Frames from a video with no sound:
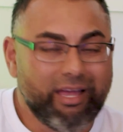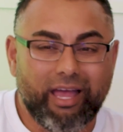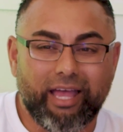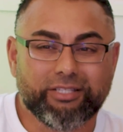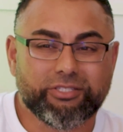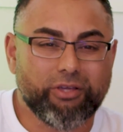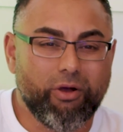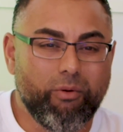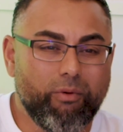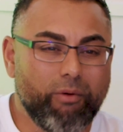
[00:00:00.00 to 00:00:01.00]
And
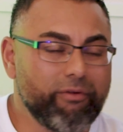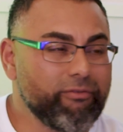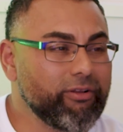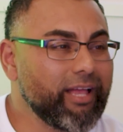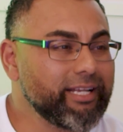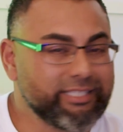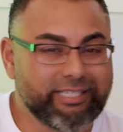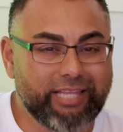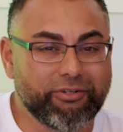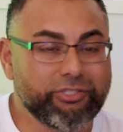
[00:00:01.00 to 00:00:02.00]
so what we've realized is
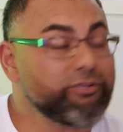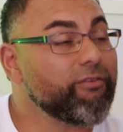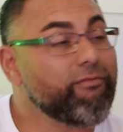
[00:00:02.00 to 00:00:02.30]
that there's still